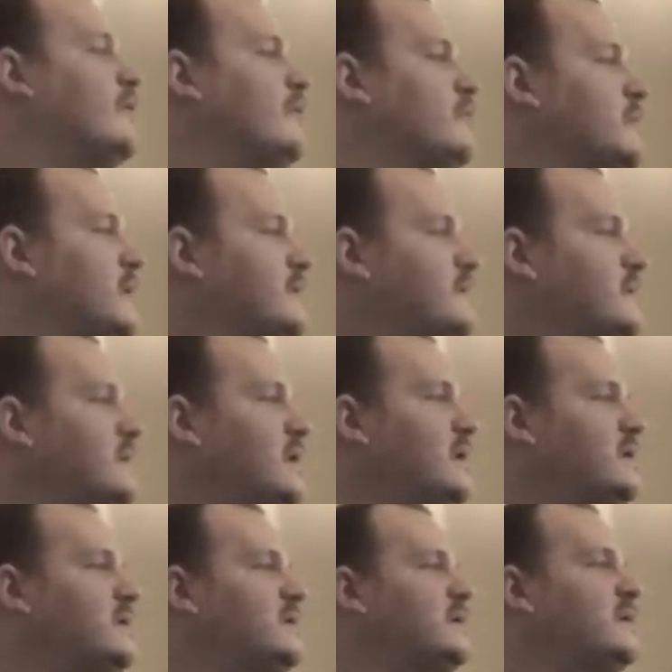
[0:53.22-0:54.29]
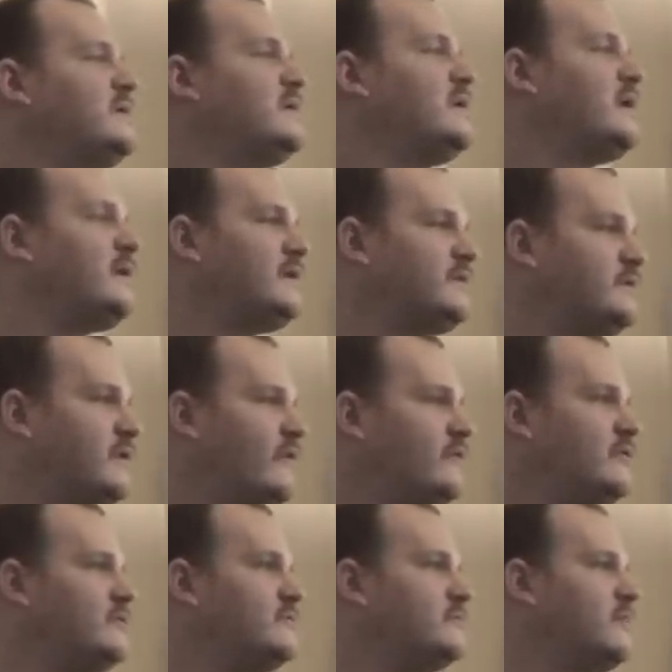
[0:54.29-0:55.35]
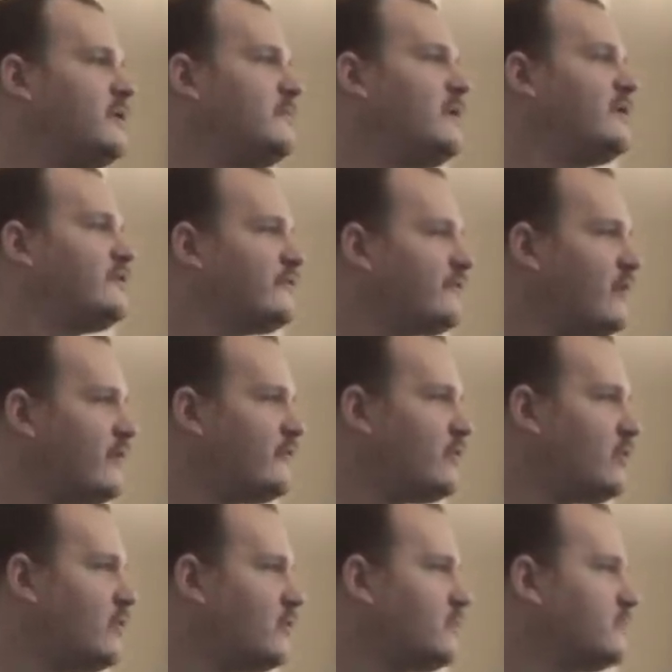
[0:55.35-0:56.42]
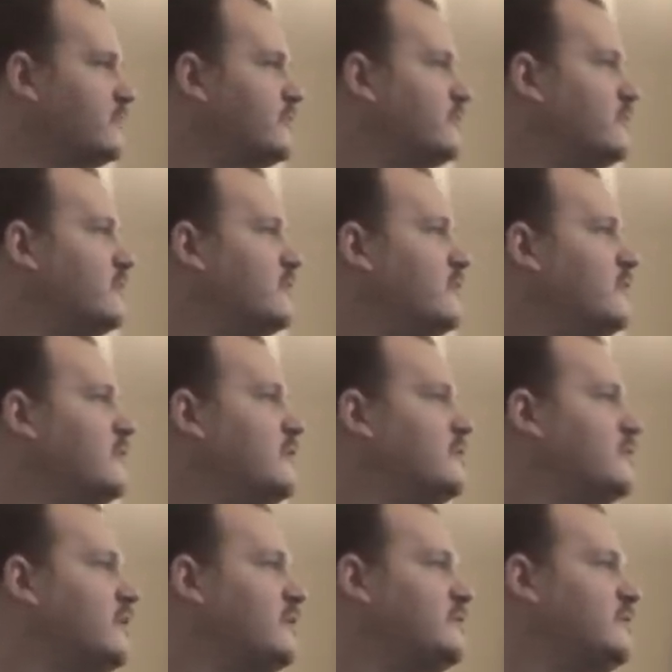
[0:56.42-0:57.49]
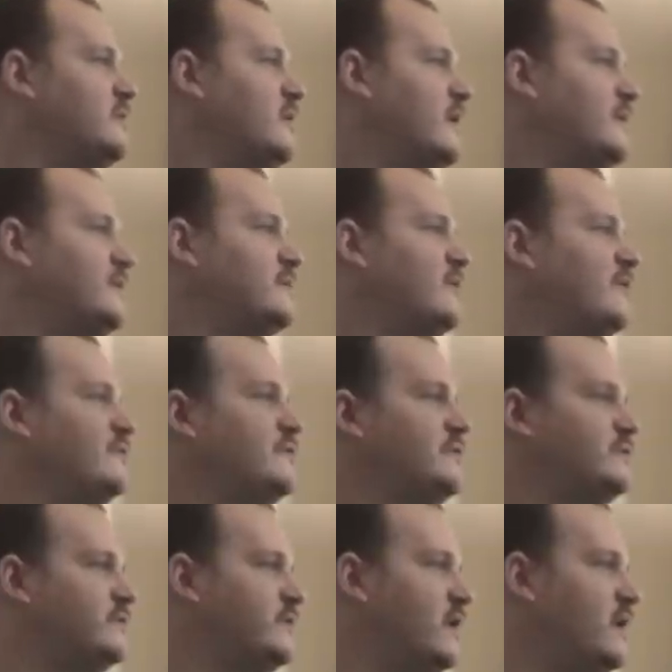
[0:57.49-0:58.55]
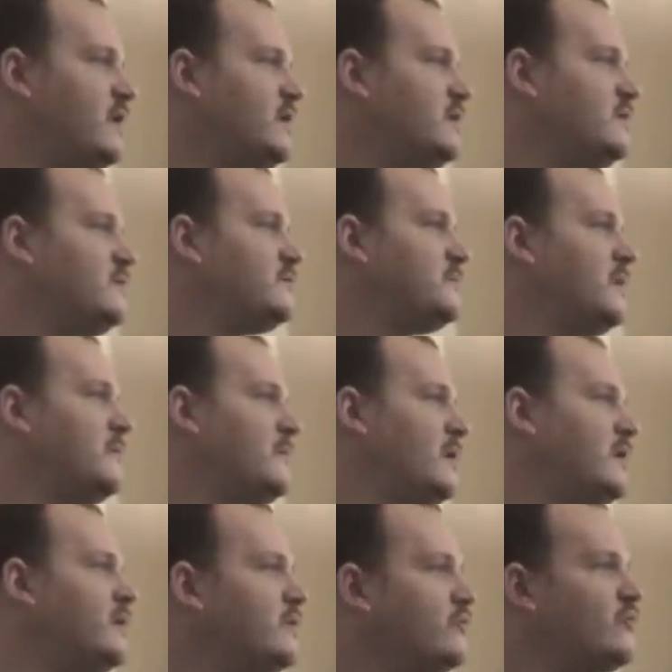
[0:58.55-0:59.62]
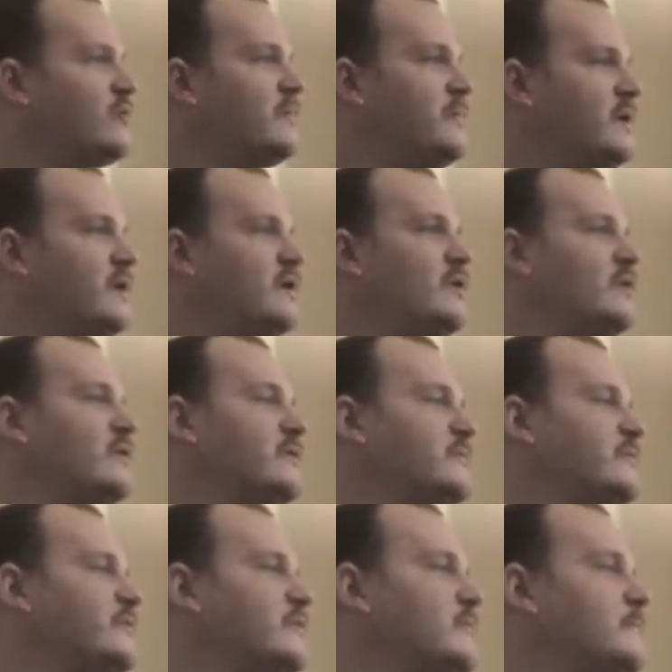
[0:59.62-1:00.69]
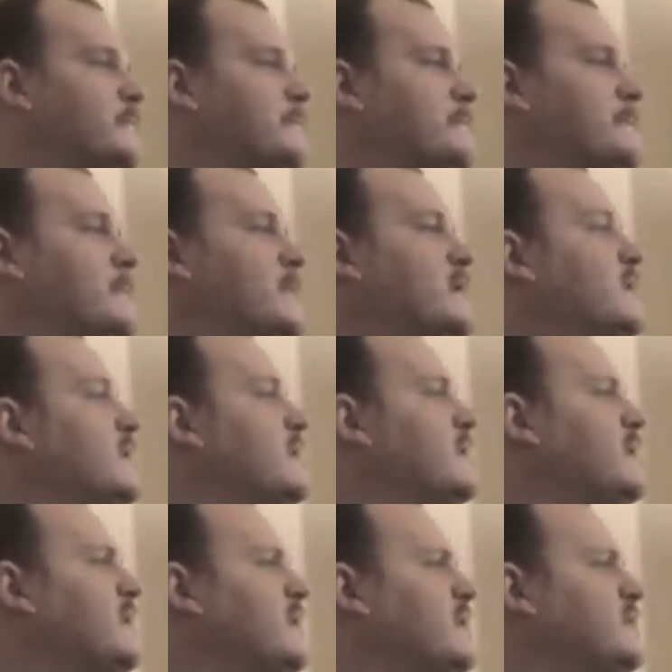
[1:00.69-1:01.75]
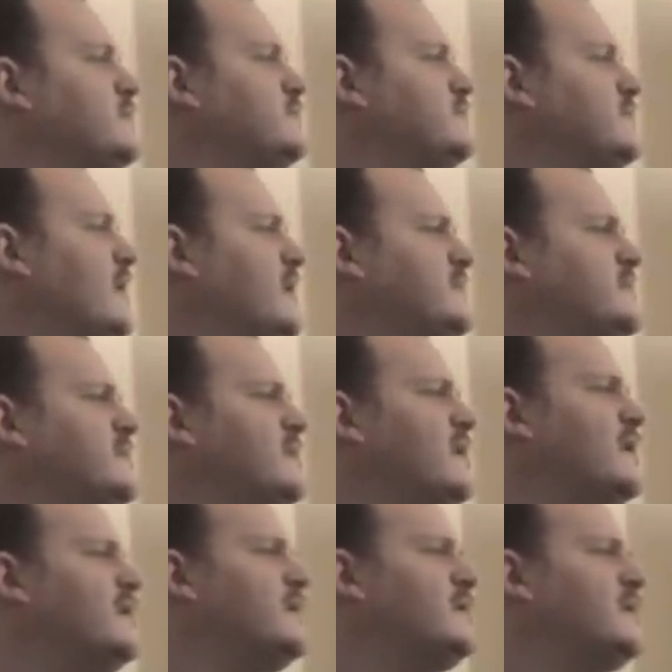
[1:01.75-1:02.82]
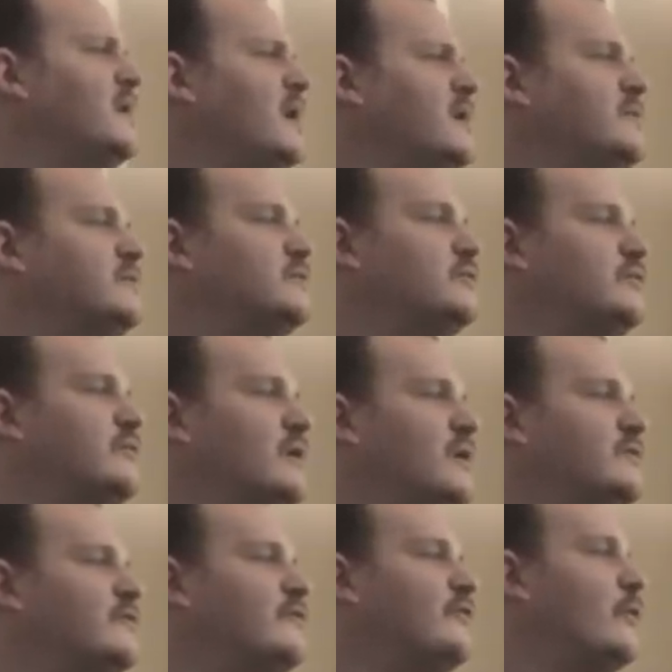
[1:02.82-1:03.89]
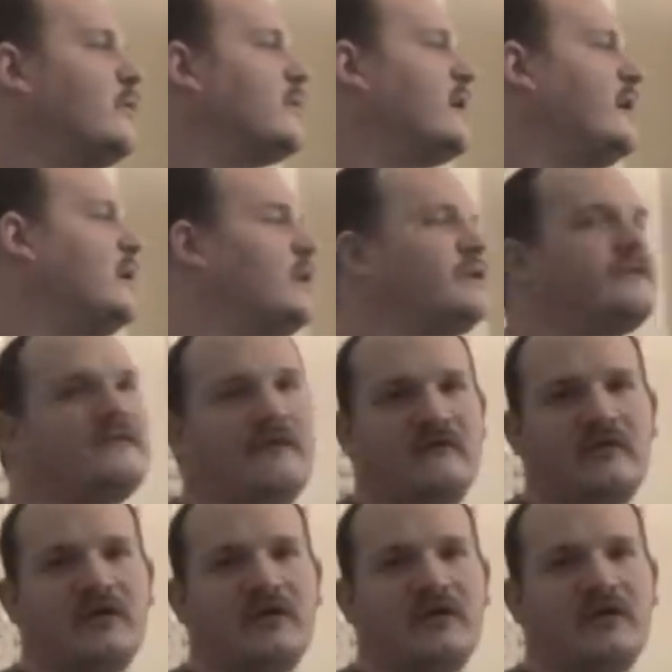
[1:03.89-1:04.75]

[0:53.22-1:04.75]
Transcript: From 1990 to 1997, made by Survival Arms. 1997 till today, it's made by Henry Repeating Arms. And 1998 to 2004, ar7